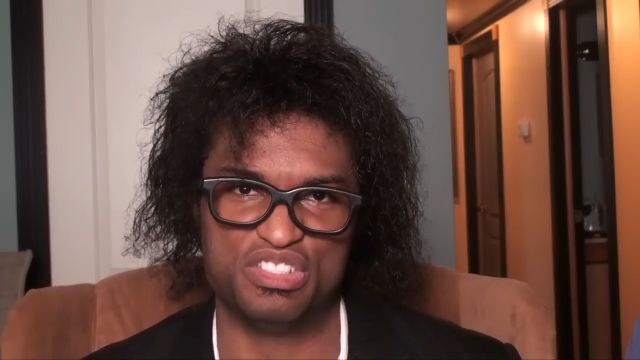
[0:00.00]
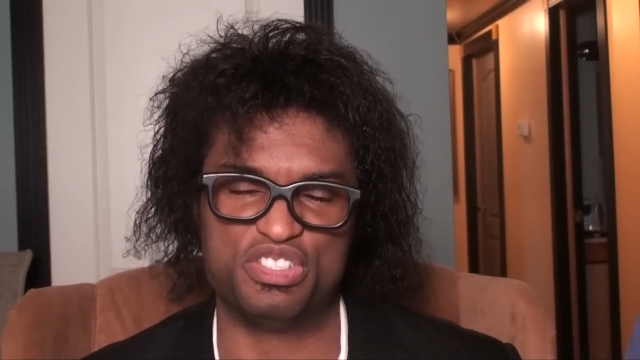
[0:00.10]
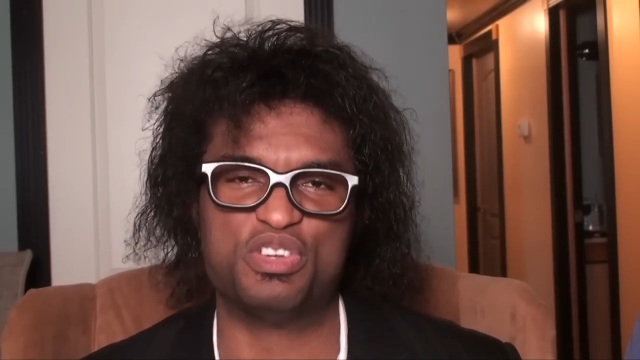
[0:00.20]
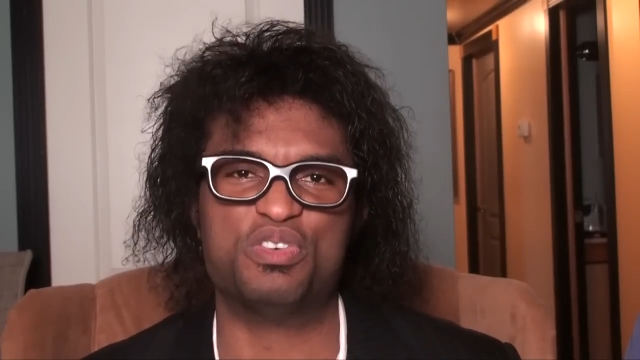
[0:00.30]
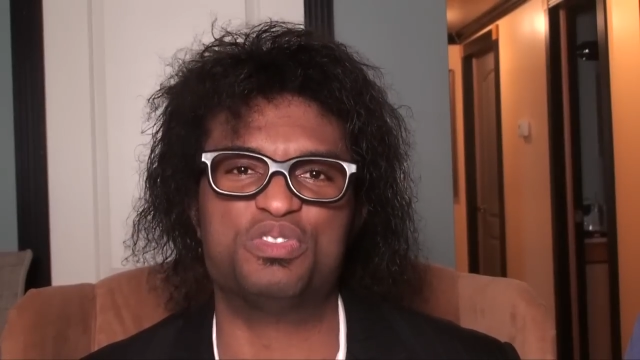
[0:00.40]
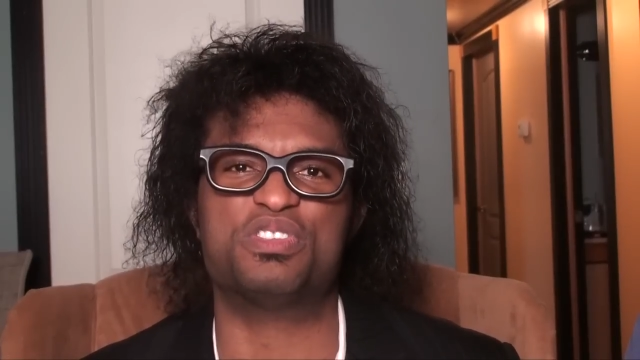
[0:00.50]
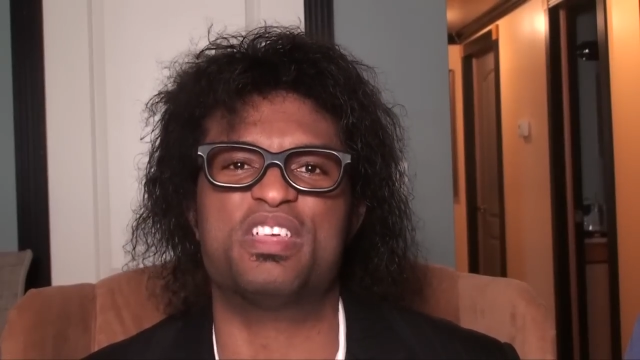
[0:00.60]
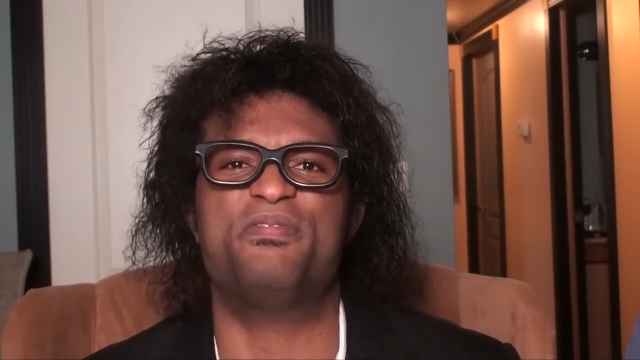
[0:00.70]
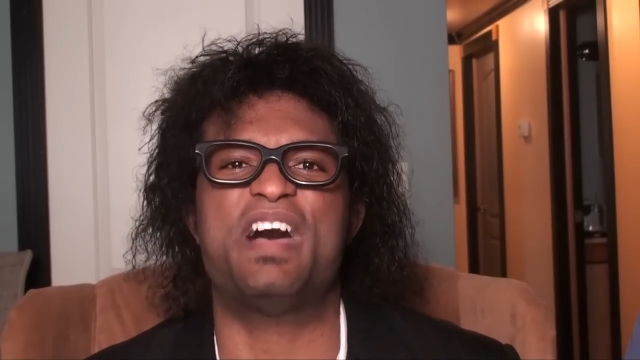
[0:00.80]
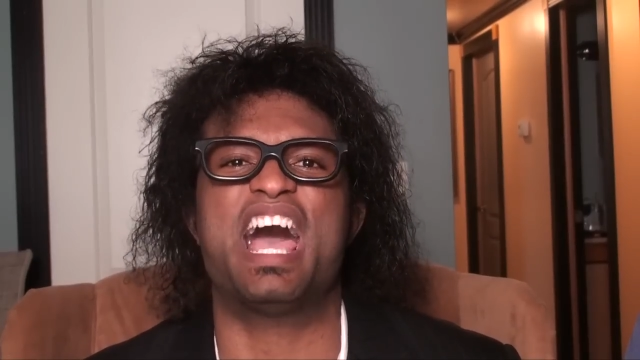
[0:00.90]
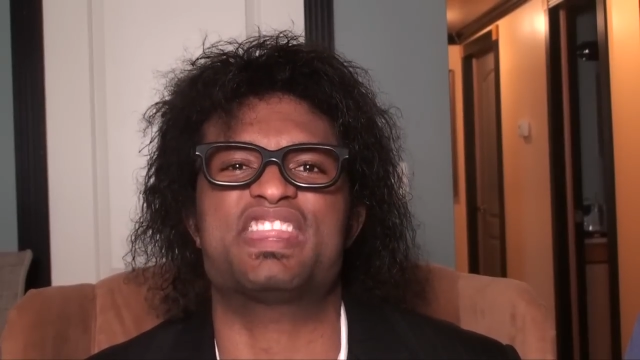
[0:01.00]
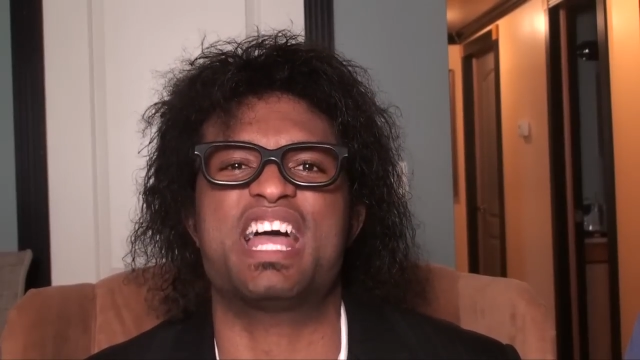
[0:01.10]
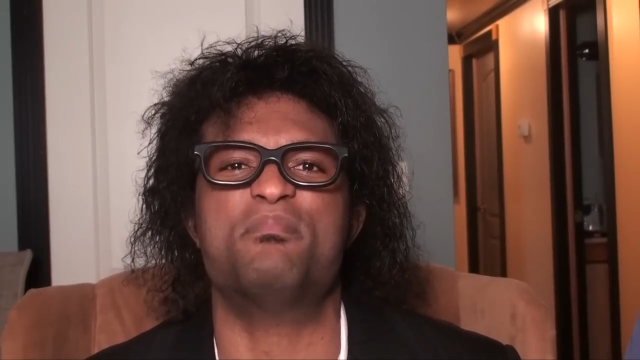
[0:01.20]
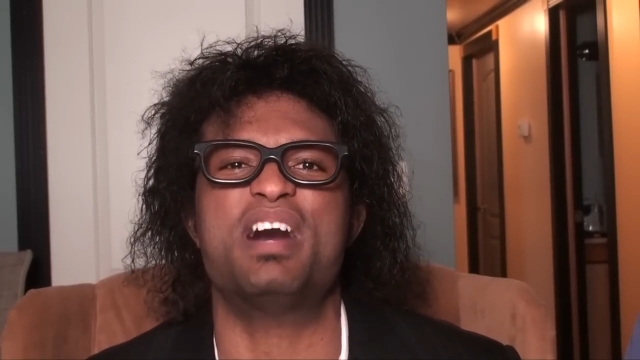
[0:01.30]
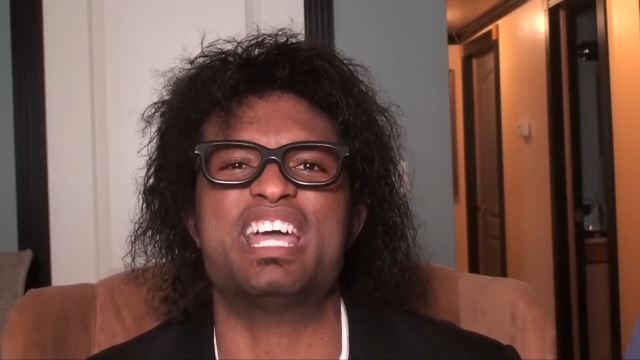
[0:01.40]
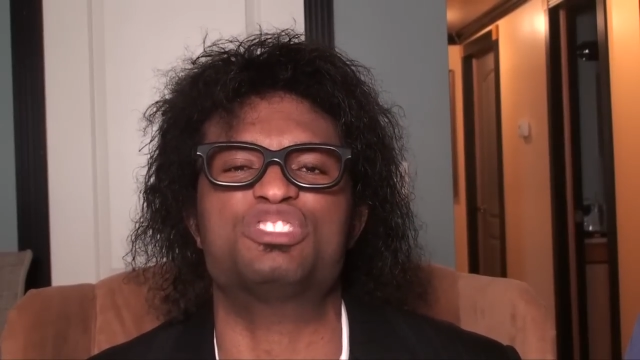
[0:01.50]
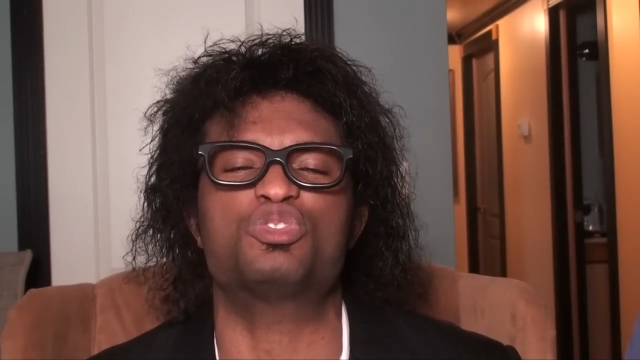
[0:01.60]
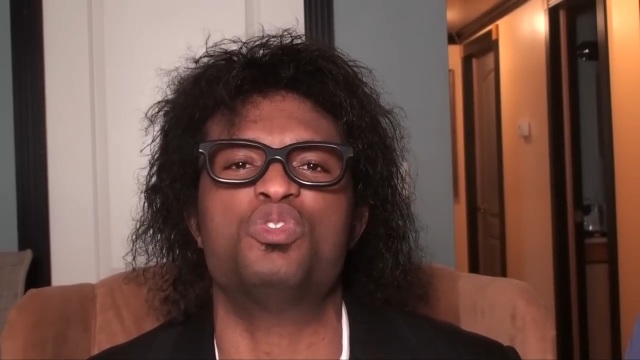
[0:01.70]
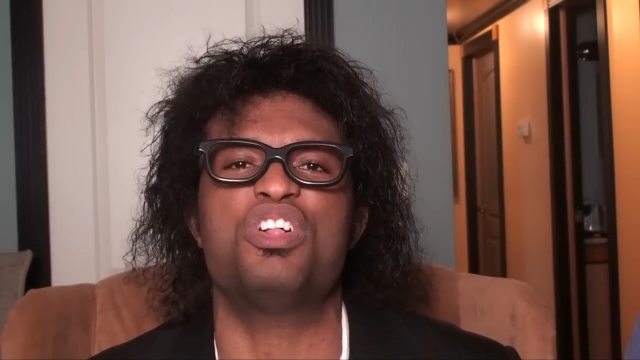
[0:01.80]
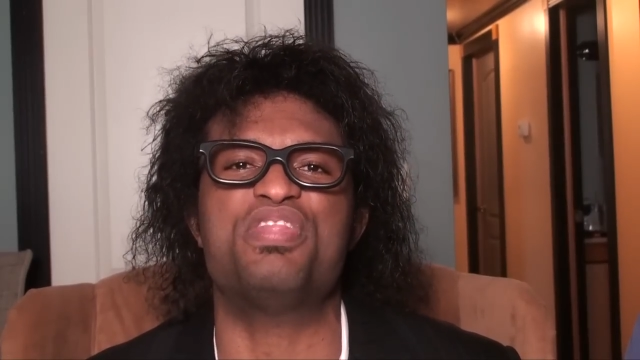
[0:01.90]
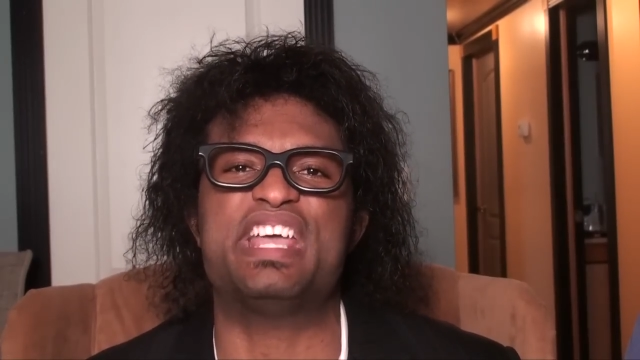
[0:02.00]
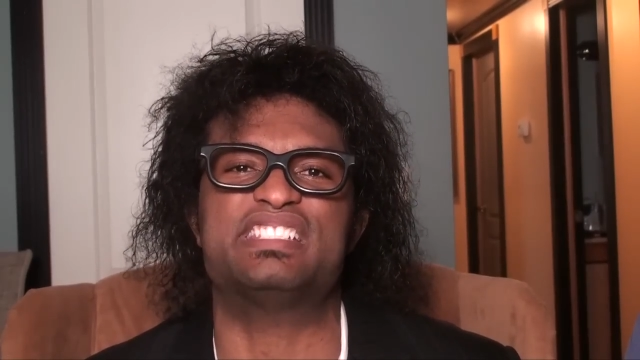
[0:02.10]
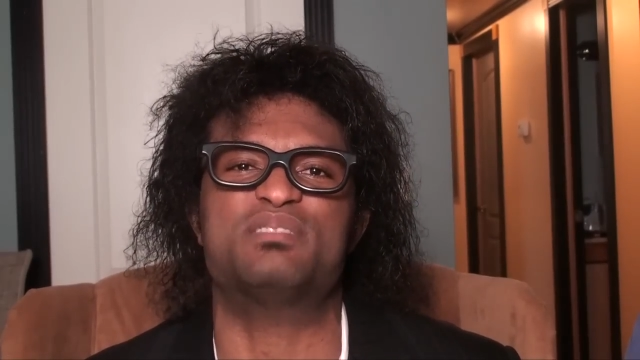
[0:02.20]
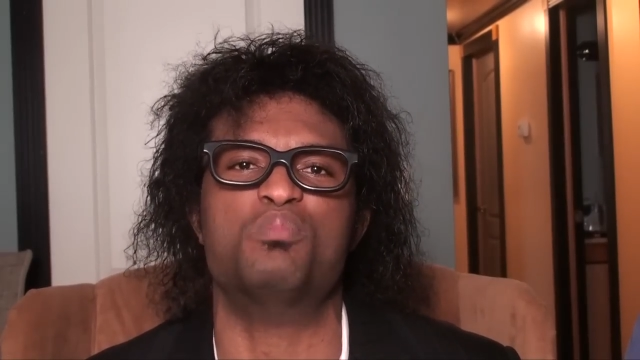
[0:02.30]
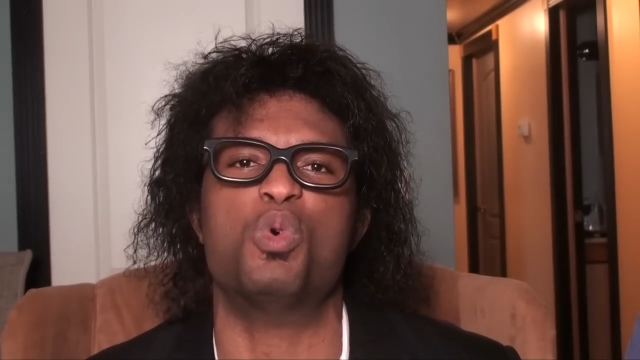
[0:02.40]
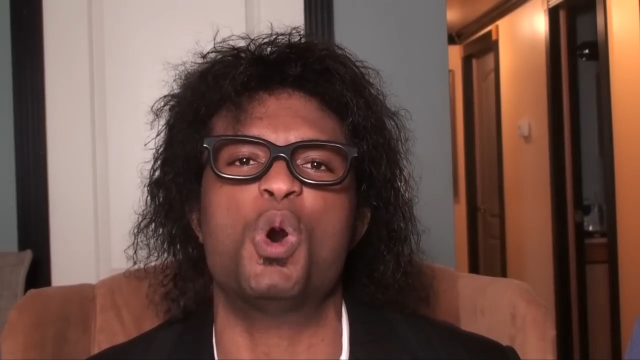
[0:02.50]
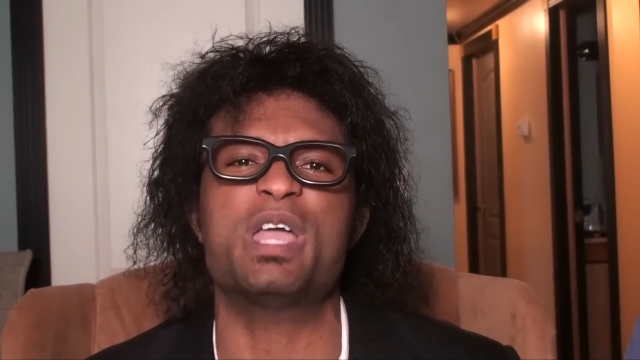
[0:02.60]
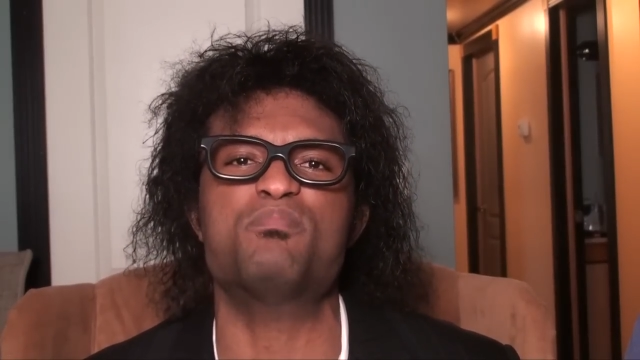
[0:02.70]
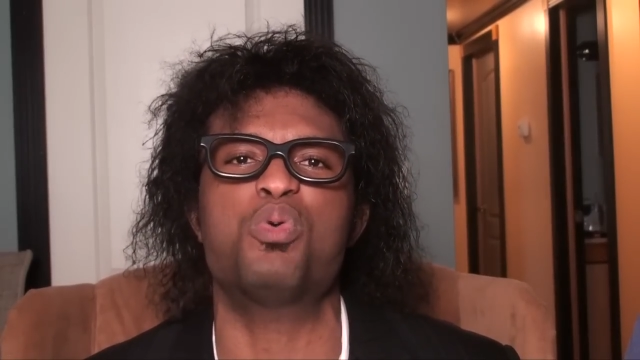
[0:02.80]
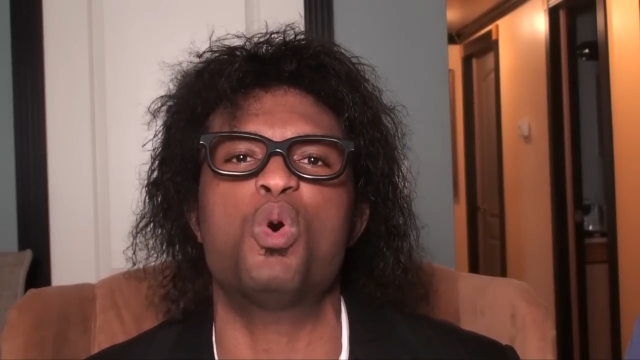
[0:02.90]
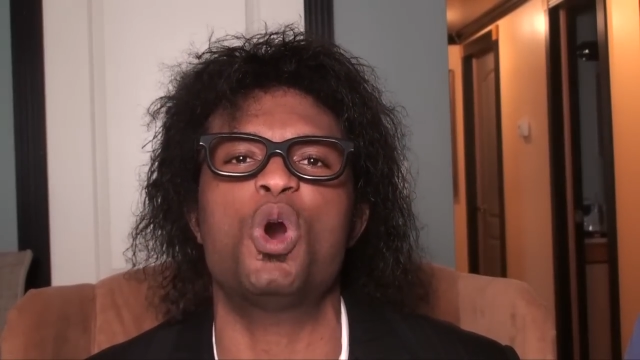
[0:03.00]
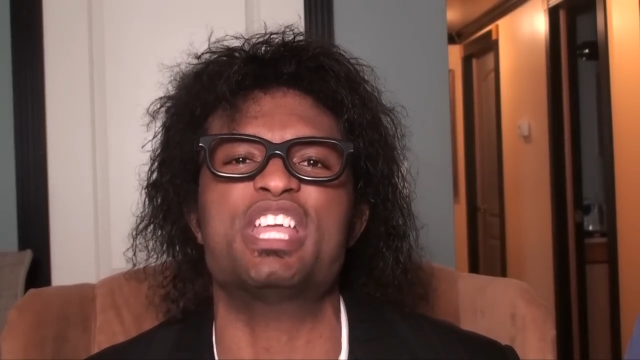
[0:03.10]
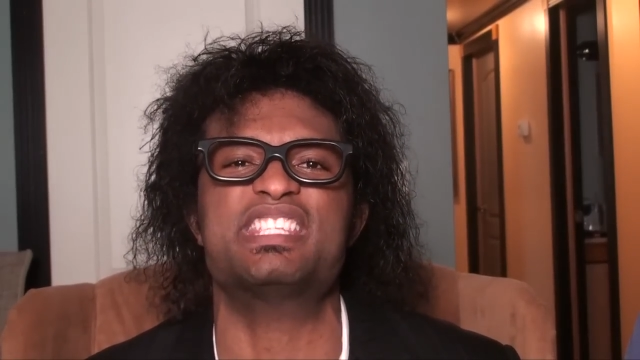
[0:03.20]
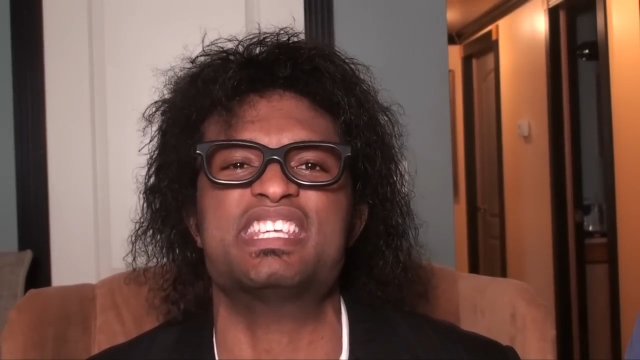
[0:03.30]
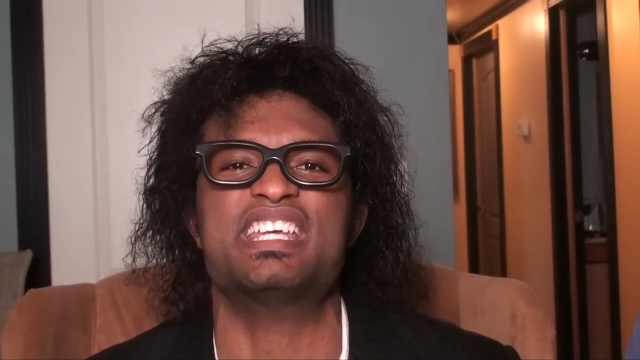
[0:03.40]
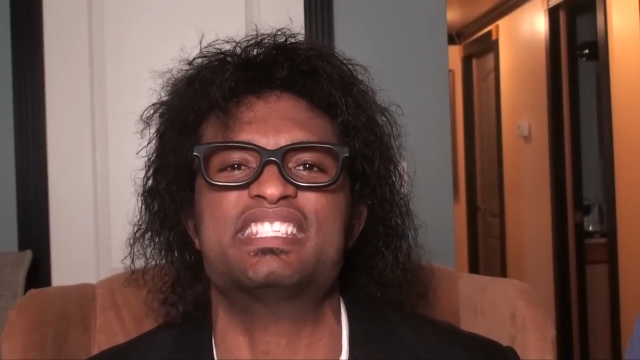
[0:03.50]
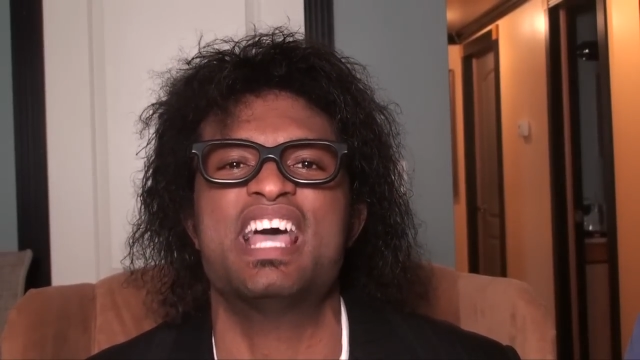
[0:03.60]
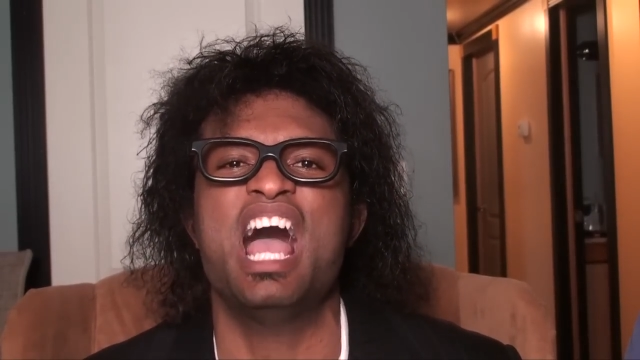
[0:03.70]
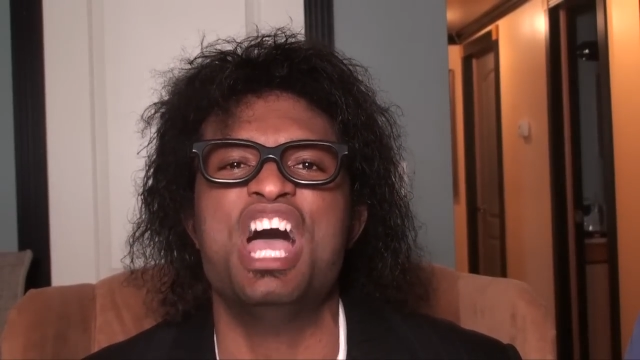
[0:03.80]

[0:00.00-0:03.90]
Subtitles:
Due to the fact that my school thinks it's more important